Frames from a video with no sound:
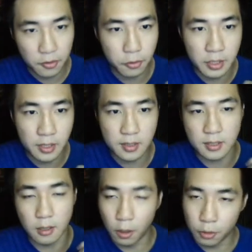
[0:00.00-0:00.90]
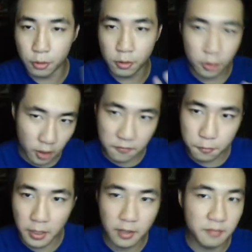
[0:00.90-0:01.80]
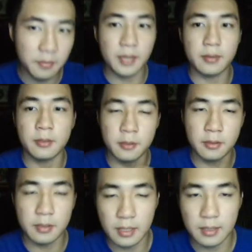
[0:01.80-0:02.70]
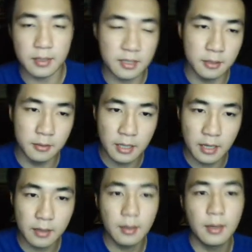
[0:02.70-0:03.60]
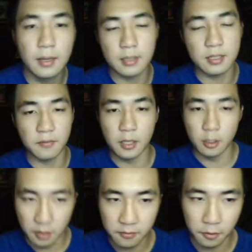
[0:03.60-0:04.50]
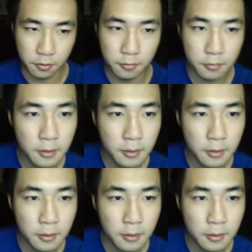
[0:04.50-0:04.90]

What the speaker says: units, although not full health, but it's still there. It's available for you.